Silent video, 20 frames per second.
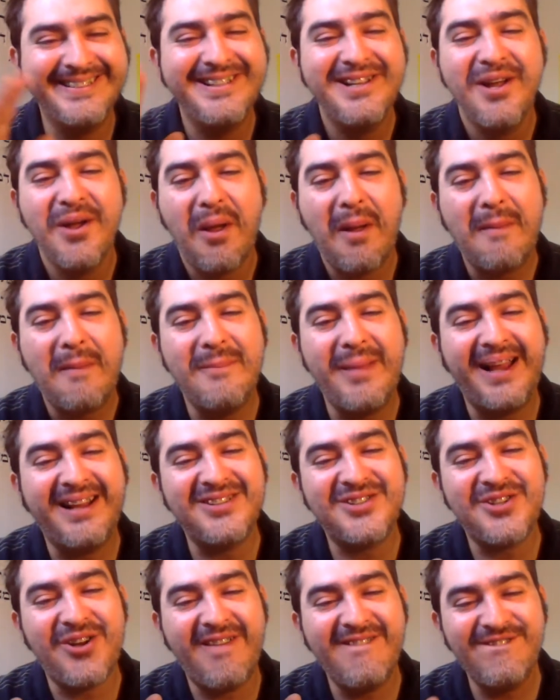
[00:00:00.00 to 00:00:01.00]

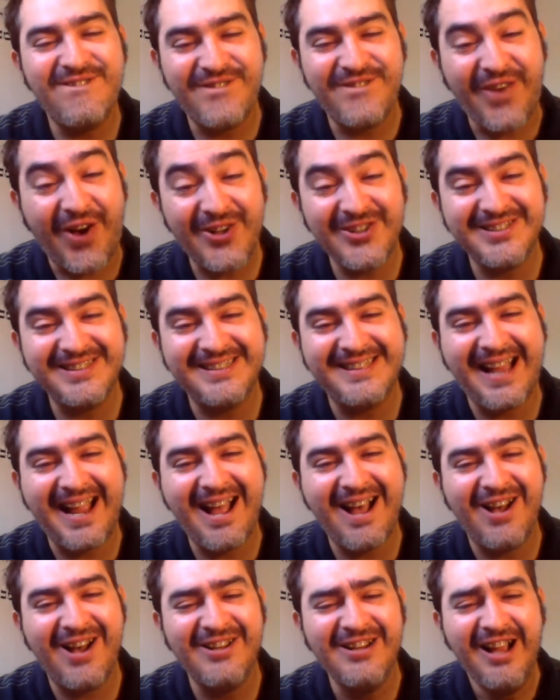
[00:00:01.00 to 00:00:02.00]
Megatron falls
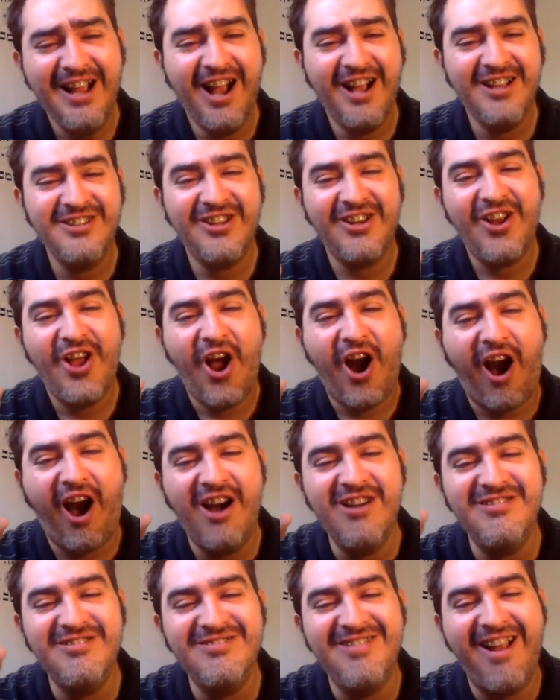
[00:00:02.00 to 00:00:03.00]
down. He's like,
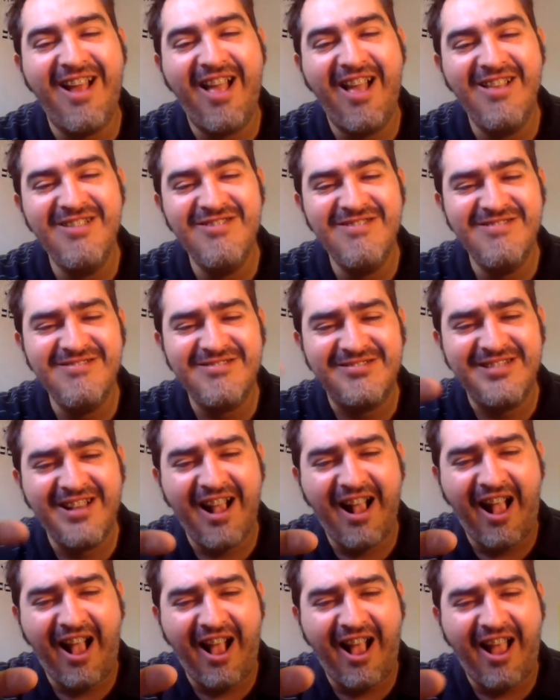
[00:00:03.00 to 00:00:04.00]
oh
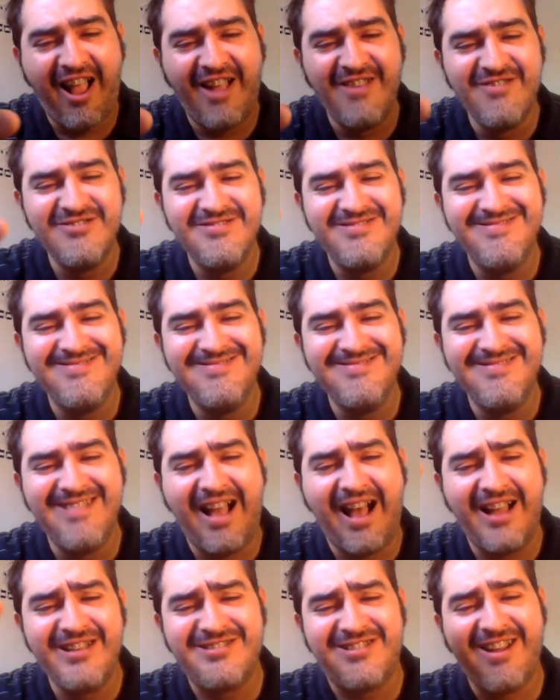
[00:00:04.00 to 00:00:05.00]
I can't
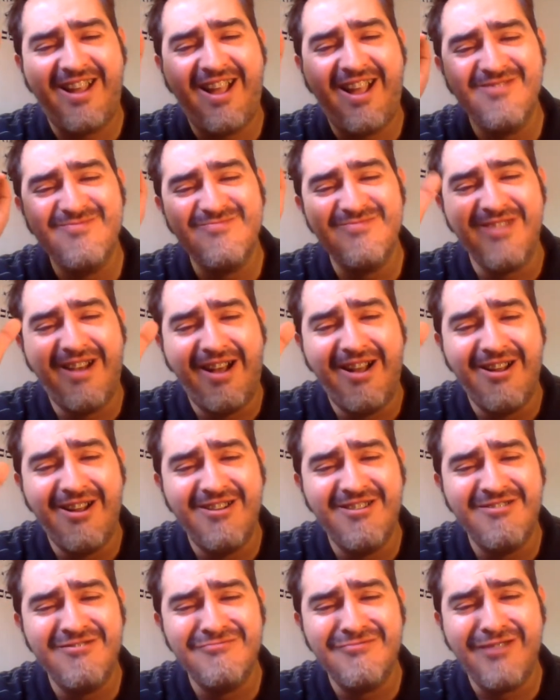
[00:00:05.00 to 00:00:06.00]

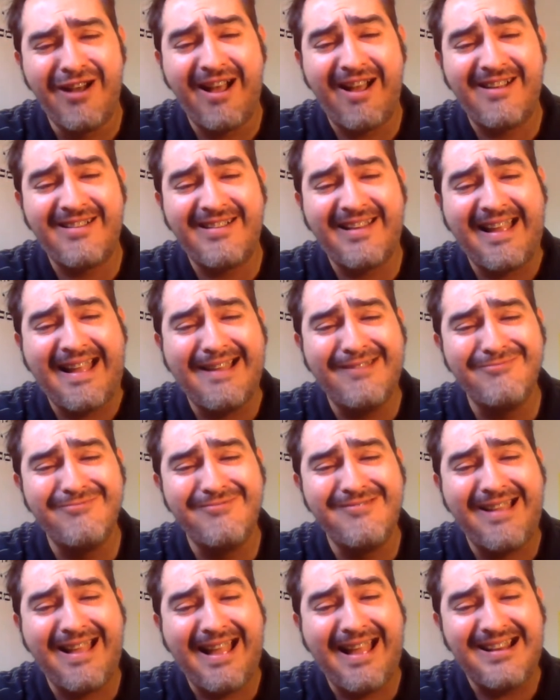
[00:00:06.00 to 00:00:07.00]
move. I can't
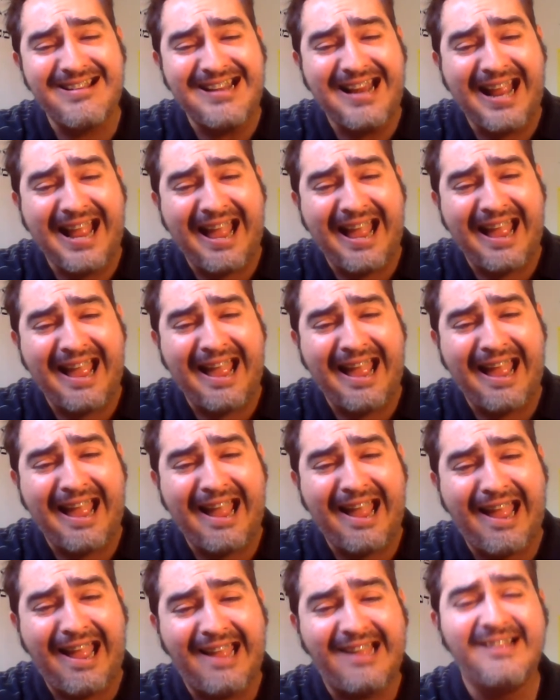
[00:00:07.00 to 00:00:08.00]
make
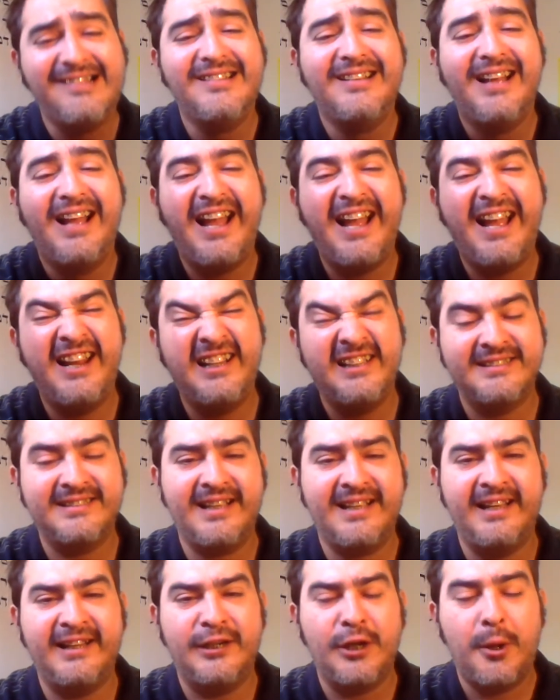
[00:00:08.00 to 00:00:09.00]
it. And it's
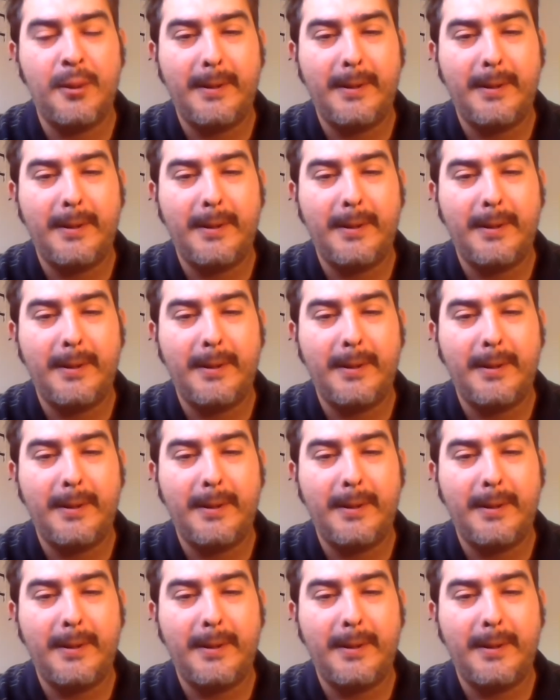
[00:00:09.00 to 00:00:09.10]
like,